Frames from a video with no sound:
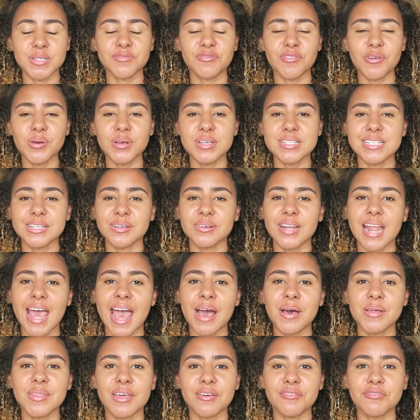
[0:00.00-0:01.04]
is focusing on
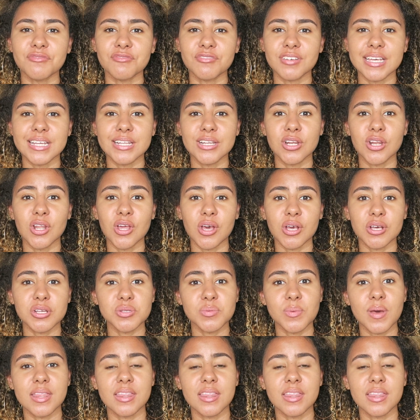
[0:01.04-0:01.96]
how their feed looks,